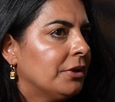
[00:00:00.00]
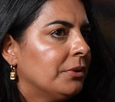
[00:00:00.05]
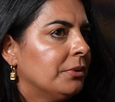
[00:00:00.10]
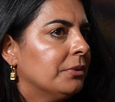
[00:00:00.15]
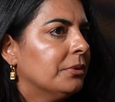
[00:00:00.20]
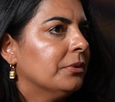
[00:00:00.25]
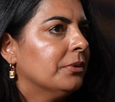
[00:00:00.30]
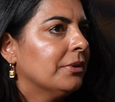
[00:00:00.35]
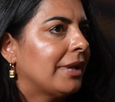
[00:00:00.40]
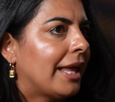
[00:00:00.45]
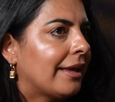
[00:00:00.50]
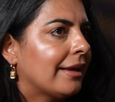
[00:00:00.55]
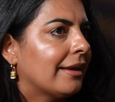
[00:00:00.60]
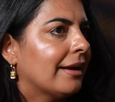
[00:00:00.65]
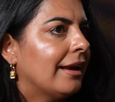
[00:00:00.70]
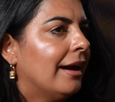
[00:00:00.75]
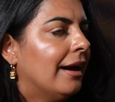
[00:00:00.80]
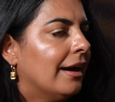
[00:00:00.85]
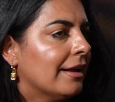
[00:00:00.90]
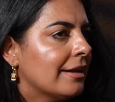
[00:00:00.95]
cool,
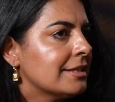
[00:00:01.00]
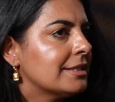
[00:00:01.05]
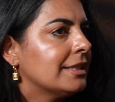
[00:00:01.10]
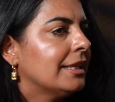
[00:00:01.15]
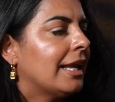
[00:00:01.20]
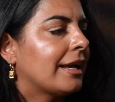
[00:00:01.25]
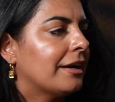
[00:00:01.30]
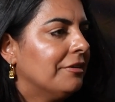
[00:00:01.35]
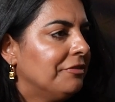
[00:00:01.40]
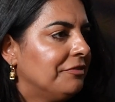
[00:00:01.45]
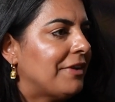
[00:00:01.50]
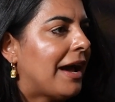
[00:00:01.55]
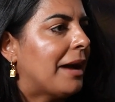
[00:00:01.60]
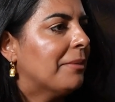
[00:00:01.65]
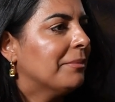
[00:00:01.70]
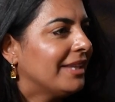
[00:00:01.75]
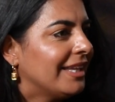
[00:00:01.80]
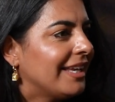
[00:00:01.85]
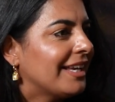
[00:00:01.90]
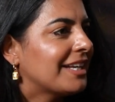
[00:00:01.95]
like, honestly, like a
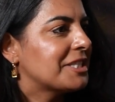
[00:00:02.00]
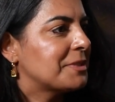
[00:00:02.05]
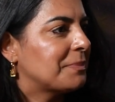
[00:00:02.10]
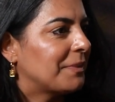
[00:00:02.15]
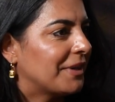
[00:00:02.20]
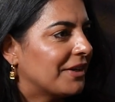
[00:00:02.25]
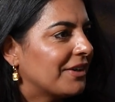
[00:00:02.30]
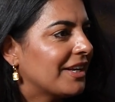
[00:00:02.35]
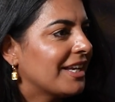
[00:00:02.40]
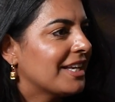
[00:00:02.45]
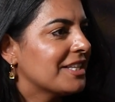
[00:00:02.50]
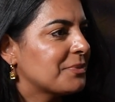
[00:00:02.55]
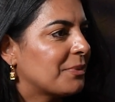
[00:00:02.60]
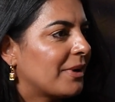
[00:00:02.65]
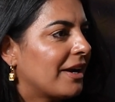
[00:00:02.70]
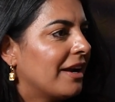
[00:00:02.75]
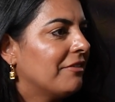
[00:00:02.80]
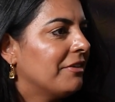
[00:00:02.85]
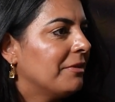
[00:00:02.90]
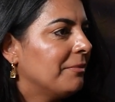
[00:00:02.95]
family experience
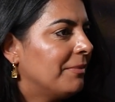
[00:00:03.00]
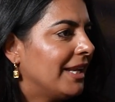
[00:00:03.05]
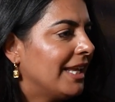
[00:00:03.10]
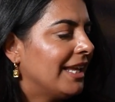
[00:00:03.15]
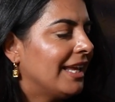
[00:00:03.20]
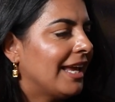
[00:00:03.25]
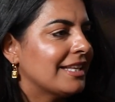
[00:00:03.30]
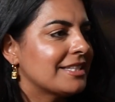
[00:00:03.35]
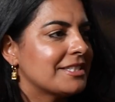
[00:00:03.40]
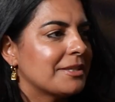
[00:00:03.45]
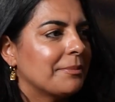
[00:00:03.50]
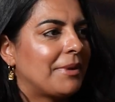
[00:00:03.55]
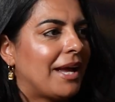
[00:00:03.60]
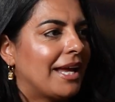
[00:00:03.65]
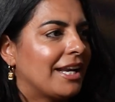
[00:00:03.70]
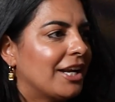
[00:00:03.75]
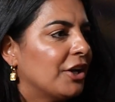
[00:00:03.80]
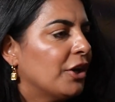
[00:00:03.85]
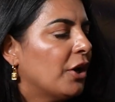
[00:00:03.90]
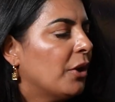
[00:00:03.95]
where everybody ends up
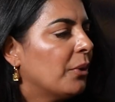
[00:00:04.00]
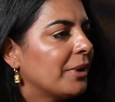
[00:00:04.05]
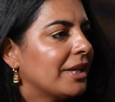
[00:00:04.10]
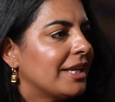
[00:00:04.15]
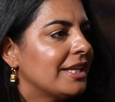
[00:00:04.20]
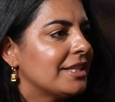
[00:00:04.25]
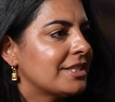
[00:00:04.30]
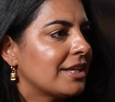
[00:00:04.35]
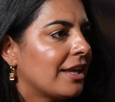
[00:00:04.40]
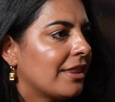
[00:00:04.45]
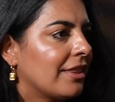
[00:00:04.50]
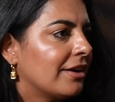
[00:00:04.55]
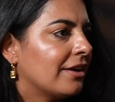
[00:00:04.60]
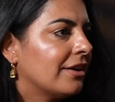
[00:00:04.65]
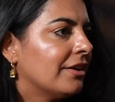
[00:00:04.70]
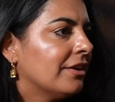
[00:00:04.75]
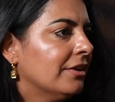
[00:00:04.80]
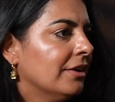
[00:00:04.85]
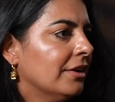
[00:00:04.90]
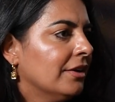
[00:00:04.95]
kind of knowing each
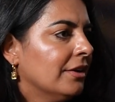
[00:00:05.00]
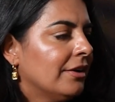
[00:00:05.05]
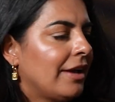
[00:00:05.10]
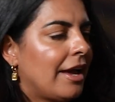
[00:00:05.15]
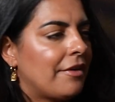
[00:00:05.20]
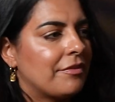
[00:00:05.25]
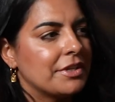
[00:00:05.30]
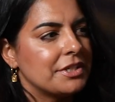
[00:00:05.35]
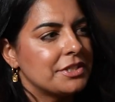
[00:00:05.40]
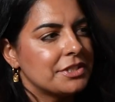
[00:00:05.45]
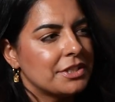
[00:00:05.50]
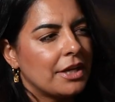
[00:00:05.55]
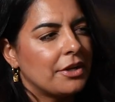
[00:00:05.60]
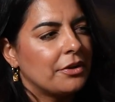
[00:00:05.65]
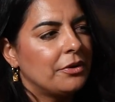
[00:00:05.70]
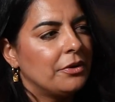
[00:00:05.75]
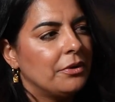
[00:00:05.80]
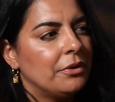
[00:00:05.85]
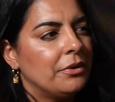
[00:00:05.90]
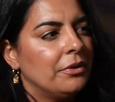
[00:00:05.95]
other. Have the
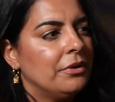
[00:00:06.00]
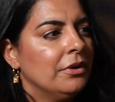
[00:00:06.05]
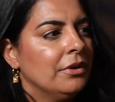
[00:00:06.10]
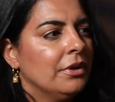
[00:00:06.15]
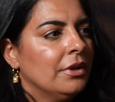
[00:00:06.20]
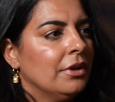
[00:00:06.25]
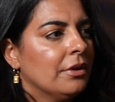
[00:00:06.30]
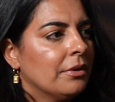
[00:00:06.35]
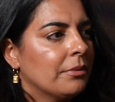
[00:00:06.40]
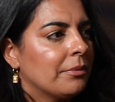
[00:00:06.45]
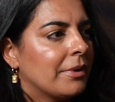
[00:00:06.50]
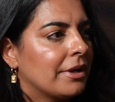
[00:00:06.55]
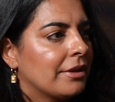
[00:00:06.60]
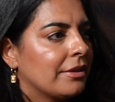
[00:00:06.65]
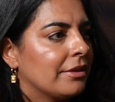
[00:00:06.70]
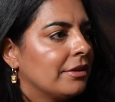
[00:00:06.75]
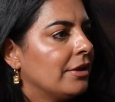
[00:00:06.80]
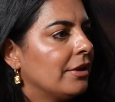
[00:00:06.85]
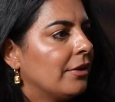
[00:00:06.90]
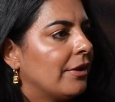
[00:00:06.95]
shuttle
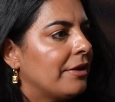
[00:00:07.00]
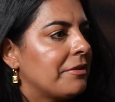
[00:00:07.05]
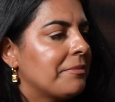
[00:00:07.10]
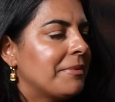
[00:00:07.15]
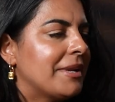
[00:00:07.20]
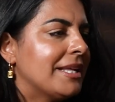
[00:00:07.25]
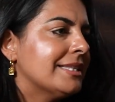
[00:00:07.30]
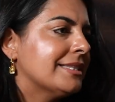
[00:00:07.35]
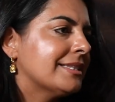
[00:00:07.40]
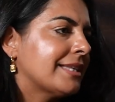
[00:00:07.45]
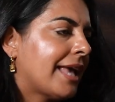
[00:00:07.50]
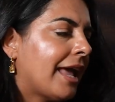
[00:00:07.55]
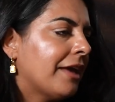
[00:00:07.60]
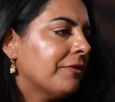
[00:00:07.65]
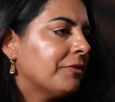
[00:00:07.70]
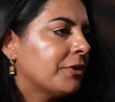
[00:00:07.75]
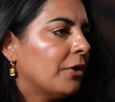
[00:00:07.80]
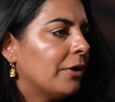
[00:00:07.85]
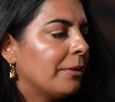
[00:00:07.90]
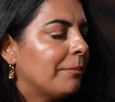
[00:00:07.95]
where, you know, everybody's
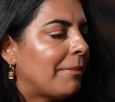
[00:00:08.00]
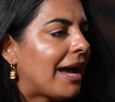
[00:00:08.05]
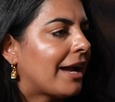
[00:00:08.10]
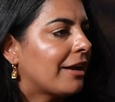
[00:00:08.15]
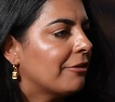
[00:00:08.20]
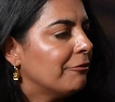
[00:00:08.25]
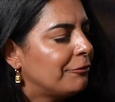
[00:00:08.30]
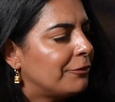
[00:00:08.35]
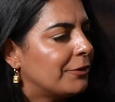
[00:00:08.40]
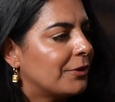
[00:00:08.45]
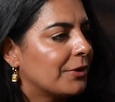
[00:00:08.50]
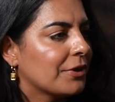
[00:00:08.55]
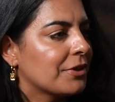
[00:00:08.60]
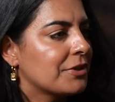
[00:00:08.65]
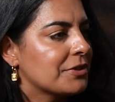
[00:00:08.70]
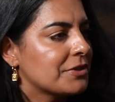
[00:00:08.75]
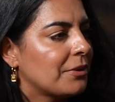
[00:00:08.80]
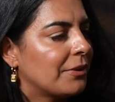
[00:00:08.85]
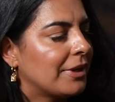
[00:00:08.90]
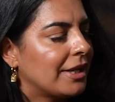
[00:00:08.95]
safe going back and
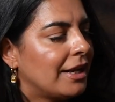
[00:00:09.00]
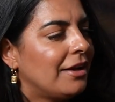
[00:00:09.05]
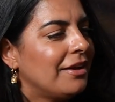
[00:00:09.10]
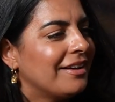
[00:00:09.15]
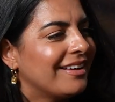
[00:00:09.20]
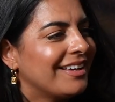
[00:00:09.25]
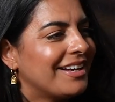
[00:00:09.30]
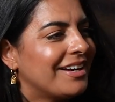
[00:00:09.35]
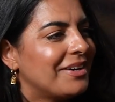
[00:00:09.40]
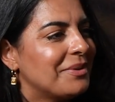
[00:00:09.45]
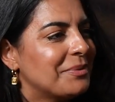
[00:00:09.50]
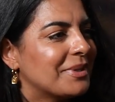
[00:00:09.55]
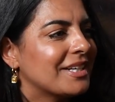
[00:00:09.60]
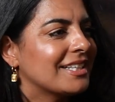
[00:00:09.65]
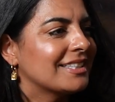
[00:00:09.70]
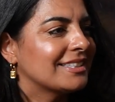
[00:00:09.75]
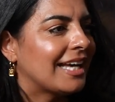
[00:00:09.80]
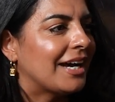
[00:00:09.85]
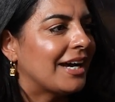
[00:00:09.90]
forth. So it all works out.